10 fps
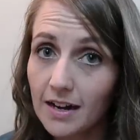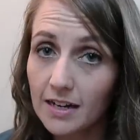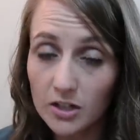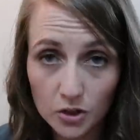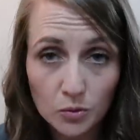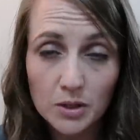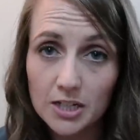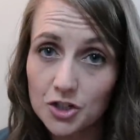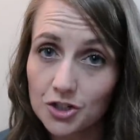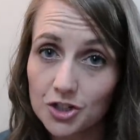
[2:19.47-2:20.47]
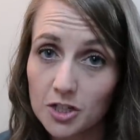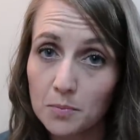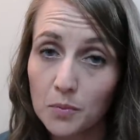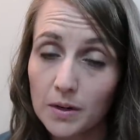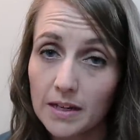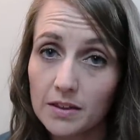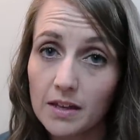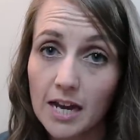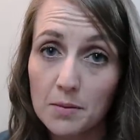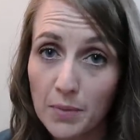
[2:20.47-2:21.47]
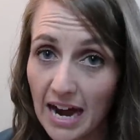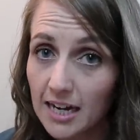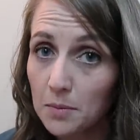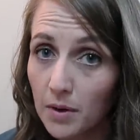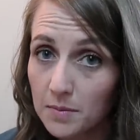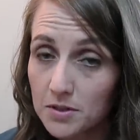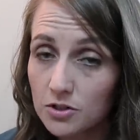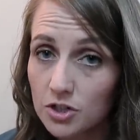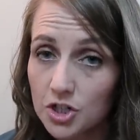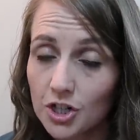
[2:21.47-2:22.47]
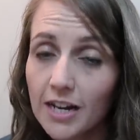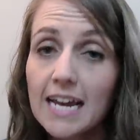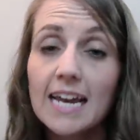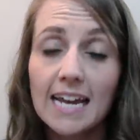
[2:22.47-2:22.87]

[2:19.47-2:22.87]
a good relationship with a backup obstetrician